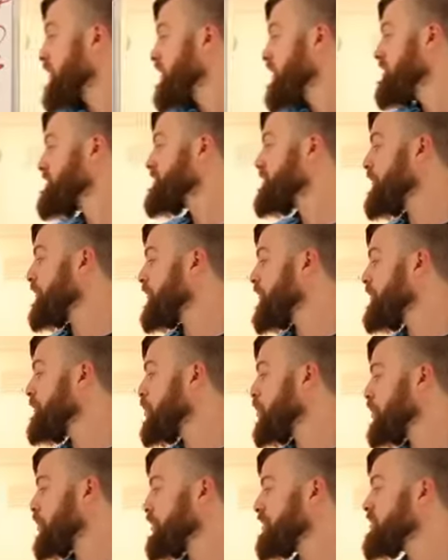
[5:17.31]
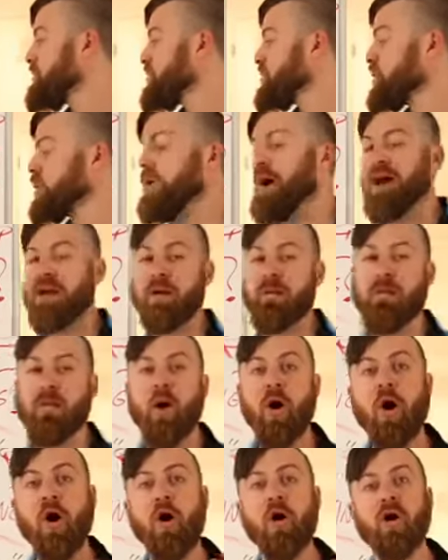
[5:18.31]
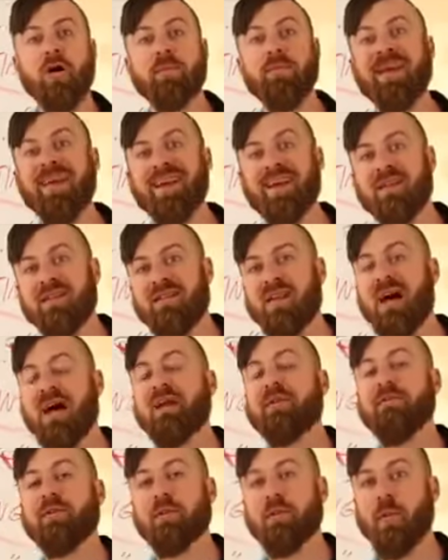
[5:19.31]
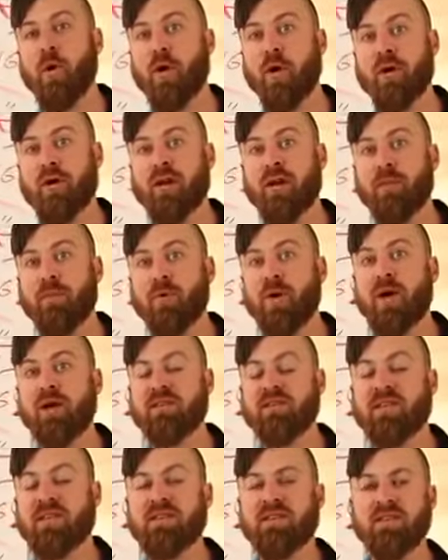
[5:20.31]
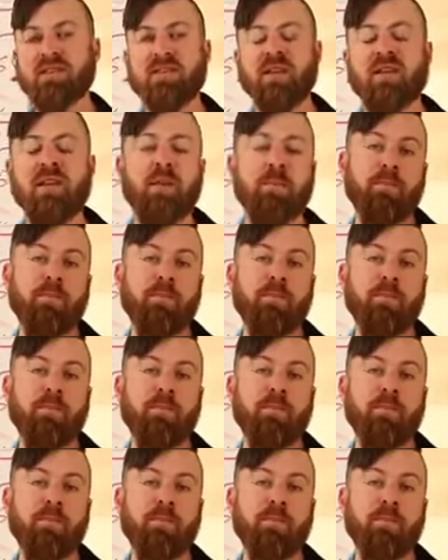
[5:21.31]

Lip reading: It's very important to know how to automate a lot of your marketing processes.